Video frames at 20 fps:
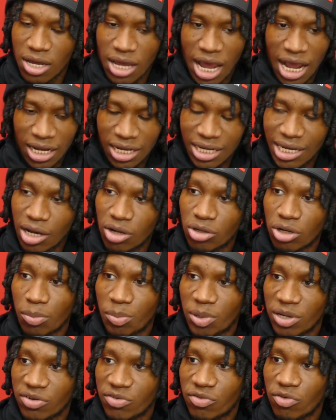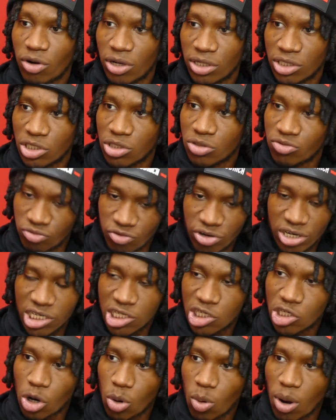I could get on the pitch for and really
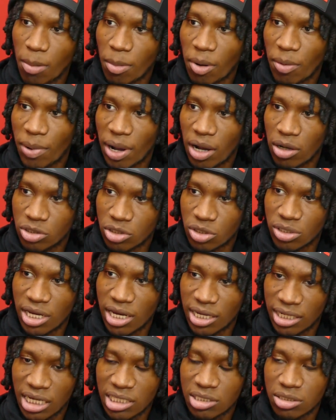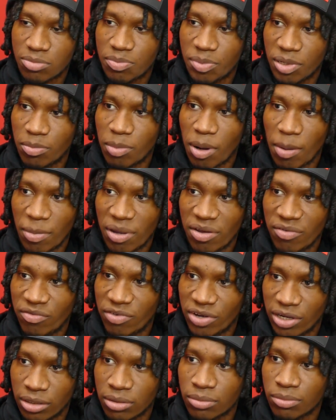show what I'm about. So yeah, that's been my main
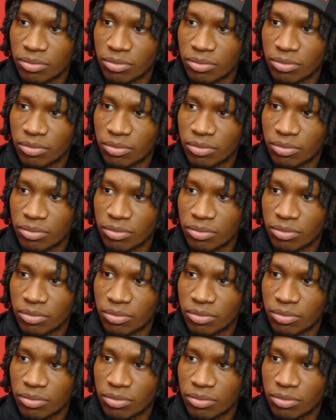thing.